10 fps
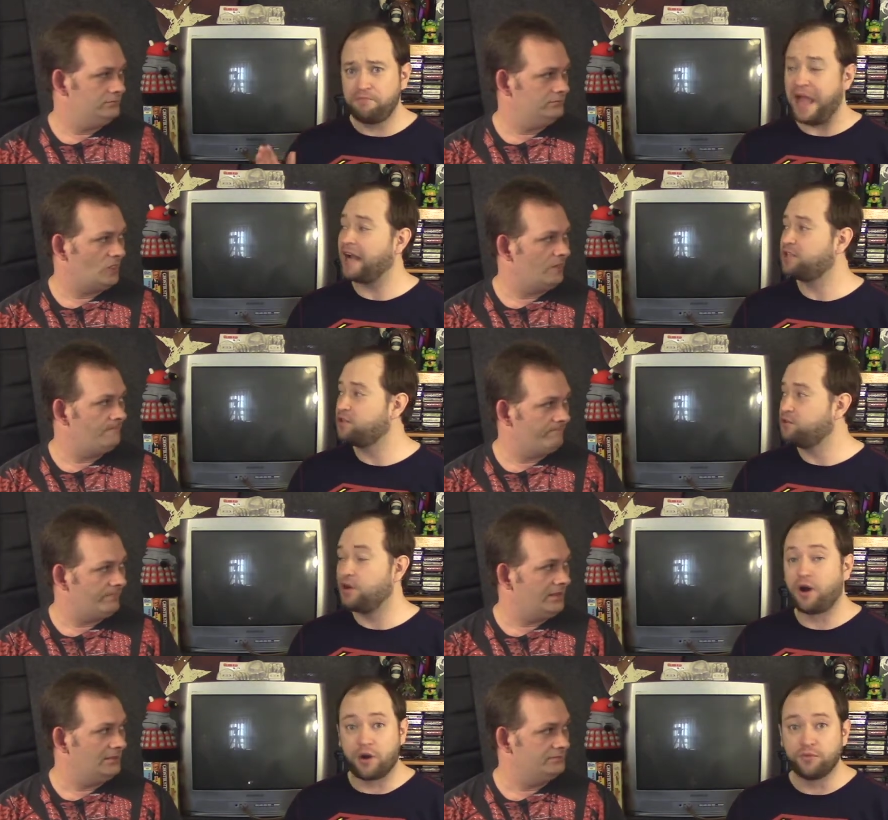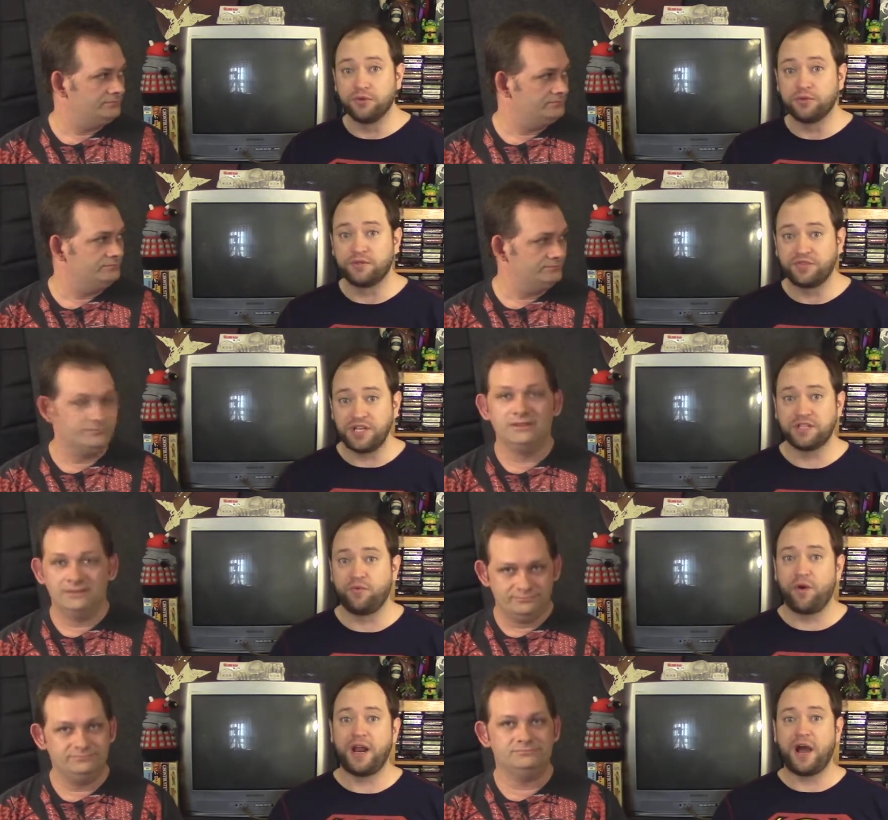Speaker 1: back to the, our roots of
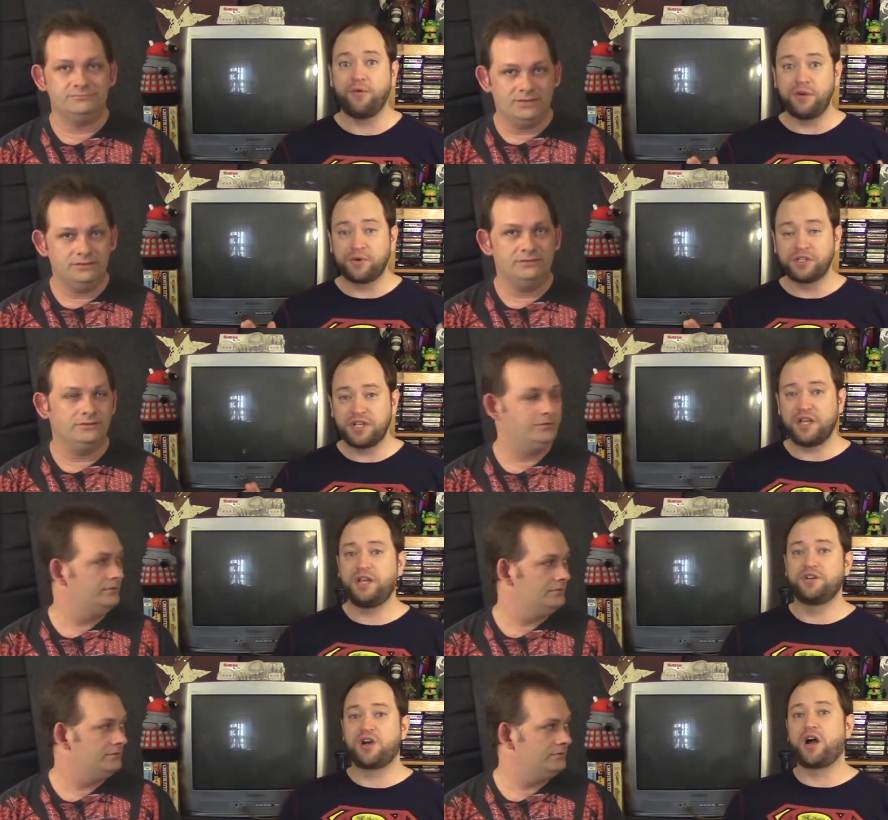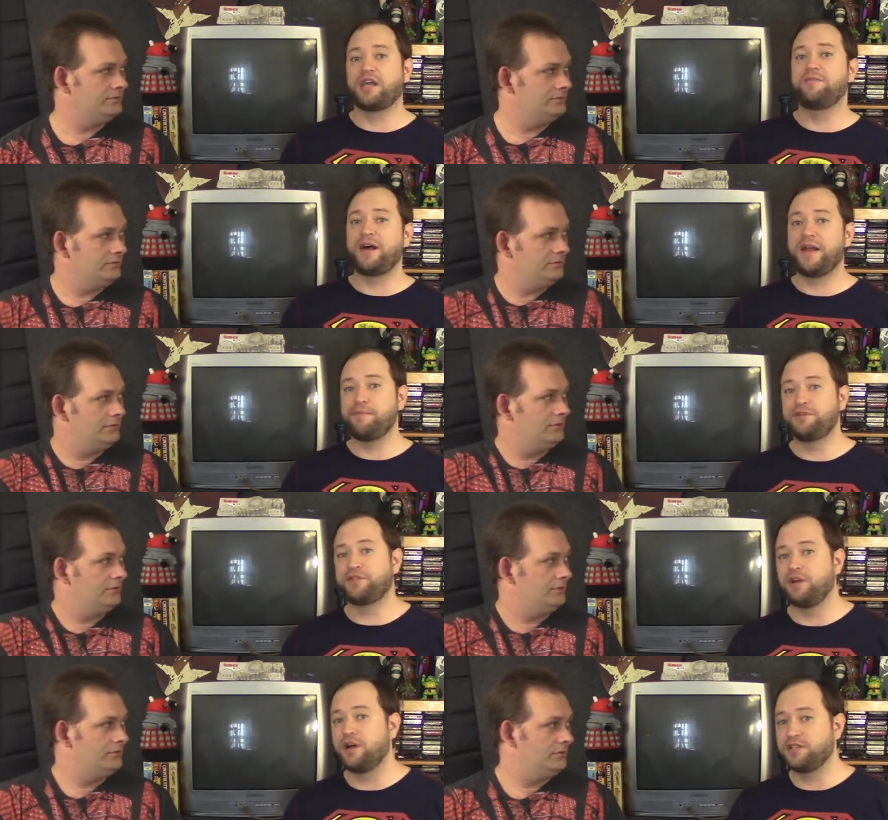season one, how we were sitting here talking about
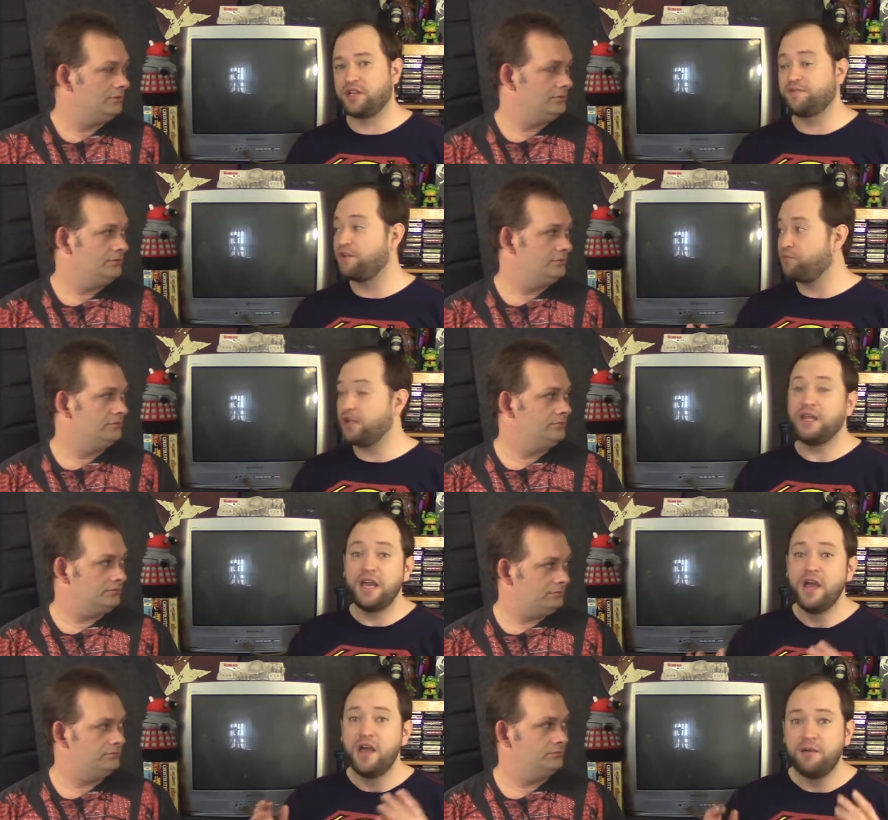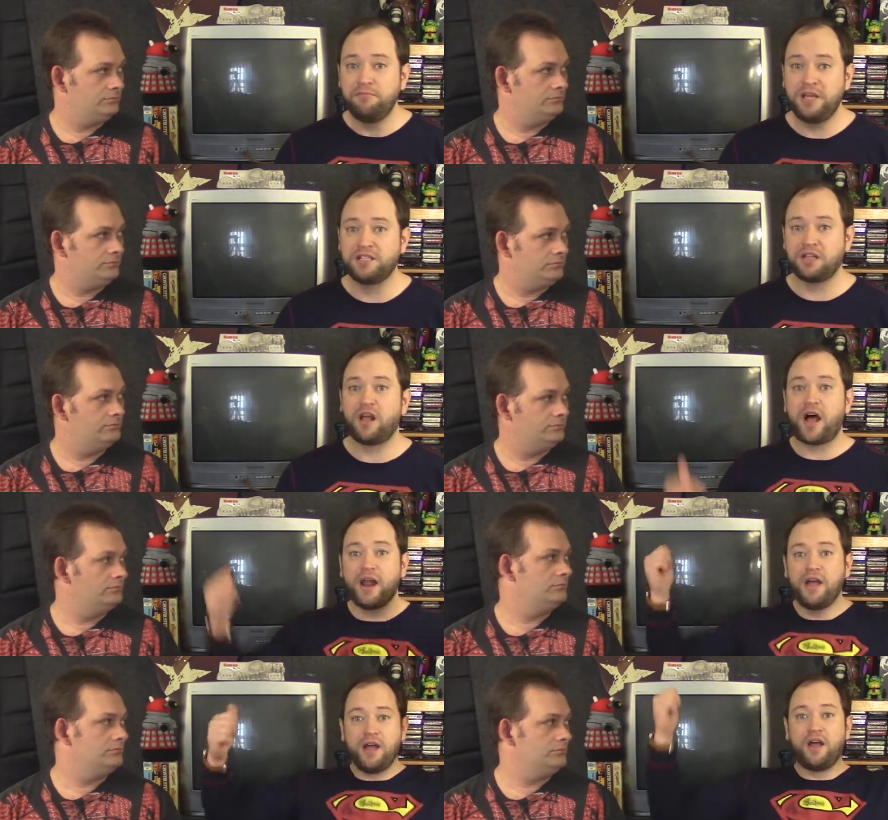episode uh, stuff that really means a
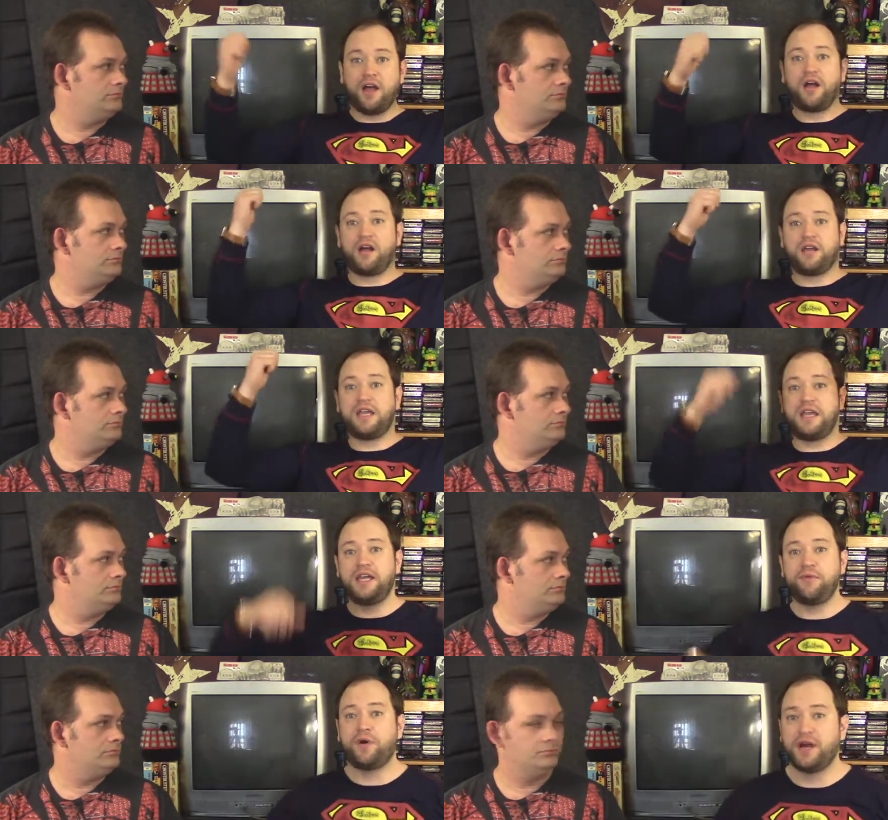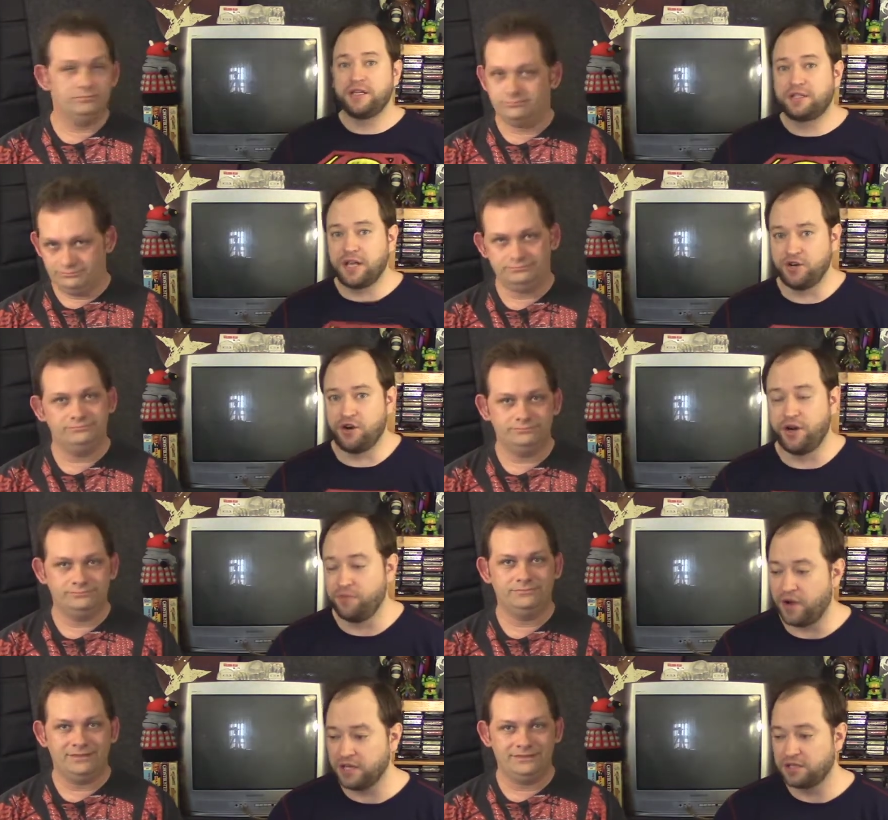lot. Geeky wise and nerdy
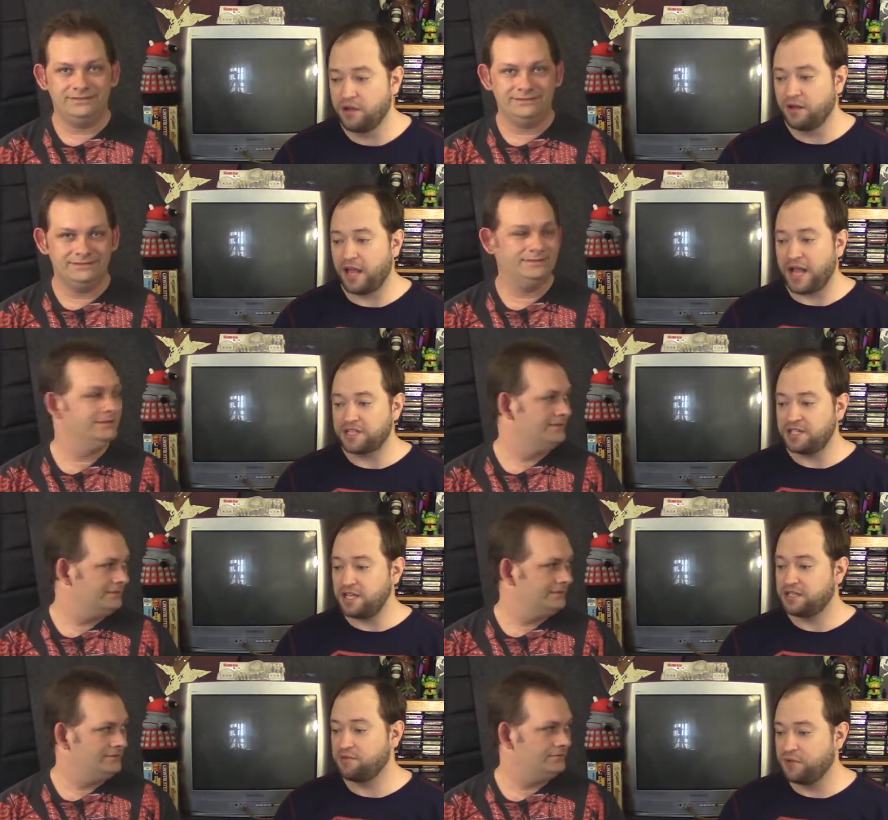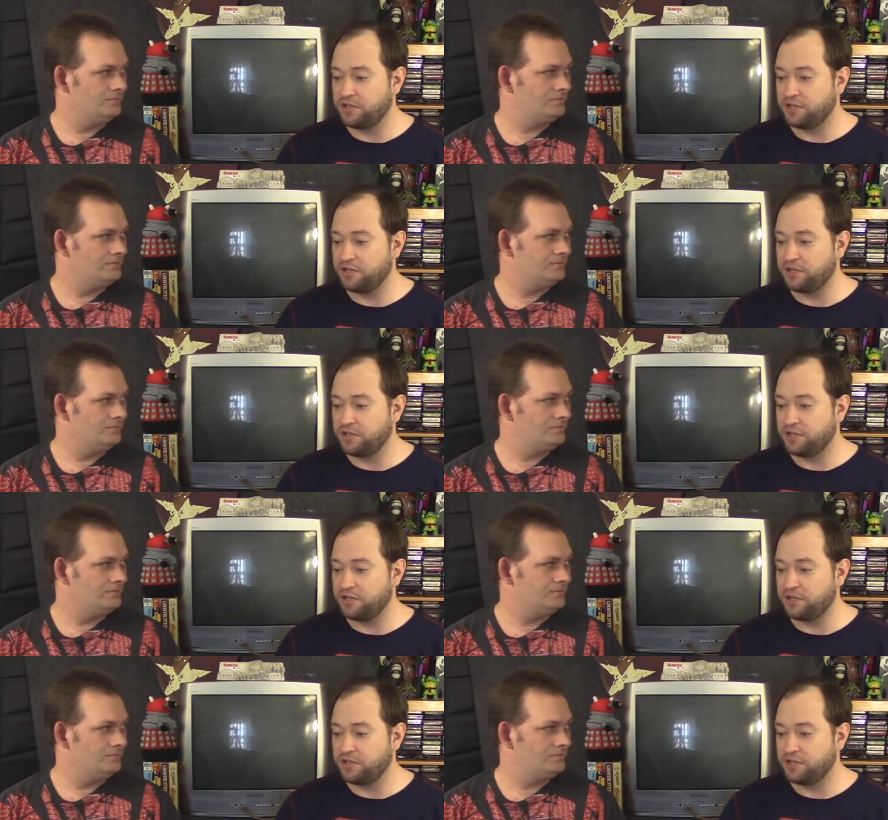wise. Last season we